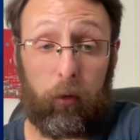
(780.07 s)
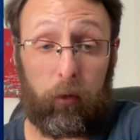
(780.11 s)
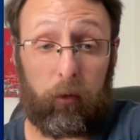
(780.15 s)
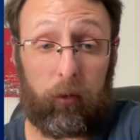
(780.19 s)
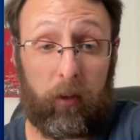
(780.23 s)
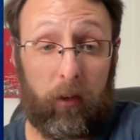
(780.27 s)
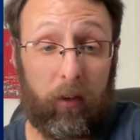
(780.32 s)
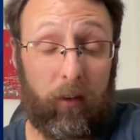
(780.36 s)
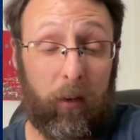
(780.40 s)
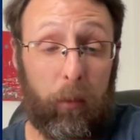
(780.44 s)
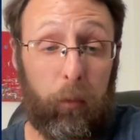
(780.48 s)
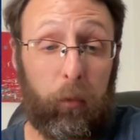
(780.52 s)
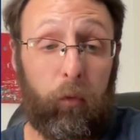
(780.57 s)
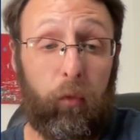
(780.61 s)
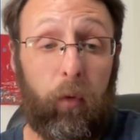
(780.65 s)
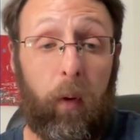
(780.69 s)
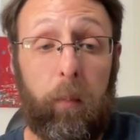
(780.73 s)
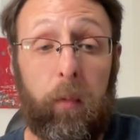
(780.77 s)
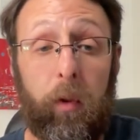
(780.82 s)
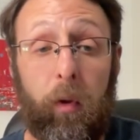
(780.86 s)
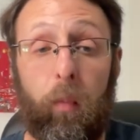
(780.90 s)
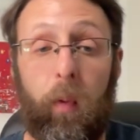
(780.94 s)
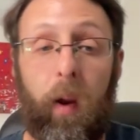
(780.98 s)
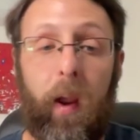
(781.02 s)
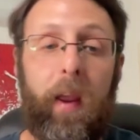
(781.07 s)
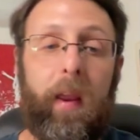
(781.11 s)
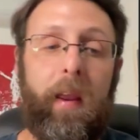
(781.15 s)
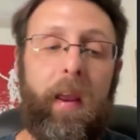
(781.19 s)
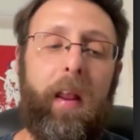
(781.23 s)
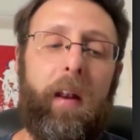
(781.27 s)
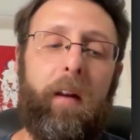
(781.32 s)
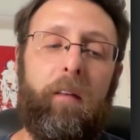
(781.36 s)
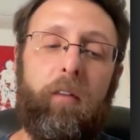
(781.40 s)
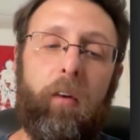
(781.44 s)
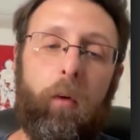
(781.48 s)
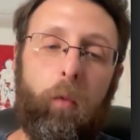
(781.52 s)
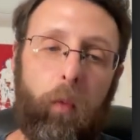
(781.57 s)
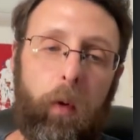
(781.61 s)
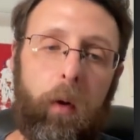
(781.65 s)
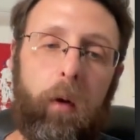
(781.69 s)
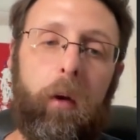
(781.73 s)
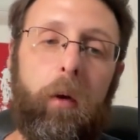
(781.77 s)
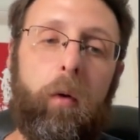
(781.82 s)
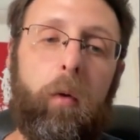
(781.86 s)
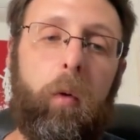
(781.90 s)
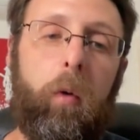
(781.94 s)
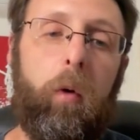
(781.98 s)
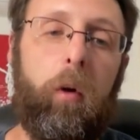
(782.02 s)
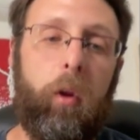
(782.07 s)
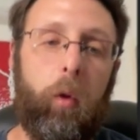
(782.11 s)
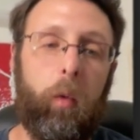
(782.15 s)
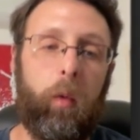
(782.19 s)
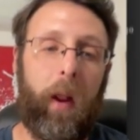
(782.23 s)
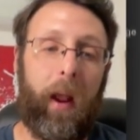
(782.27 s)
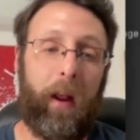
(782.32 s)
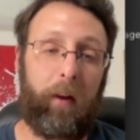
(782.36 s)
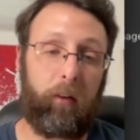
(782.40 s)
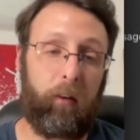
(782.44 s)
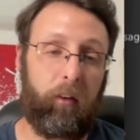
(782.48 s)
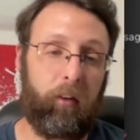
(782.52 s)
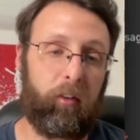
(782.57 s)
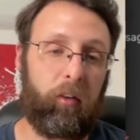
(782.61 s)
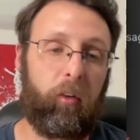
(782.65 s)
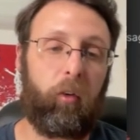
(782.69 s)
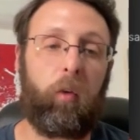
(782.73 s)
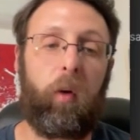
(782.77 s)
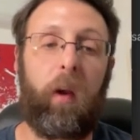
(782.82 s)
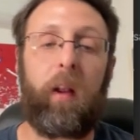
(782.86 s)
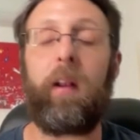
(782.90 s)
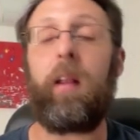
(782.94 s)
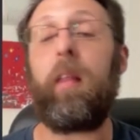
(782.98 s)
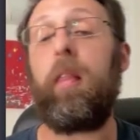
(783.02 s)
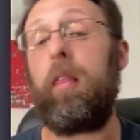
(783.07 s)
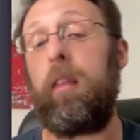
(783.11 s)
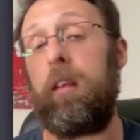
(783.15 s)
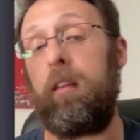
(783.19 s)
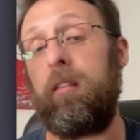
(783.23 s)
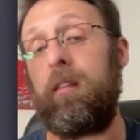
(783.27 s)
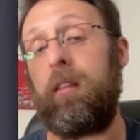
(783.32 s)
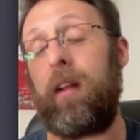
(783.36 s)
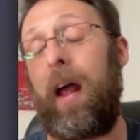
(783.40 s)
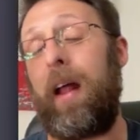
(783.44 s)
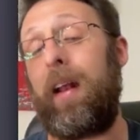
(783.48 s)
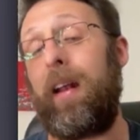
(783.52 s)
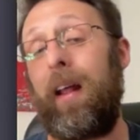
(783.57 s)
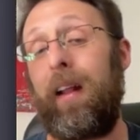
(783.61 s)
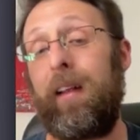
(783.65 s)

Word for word: those systems from you, right? And if you're really cool, you would actually just credit these nine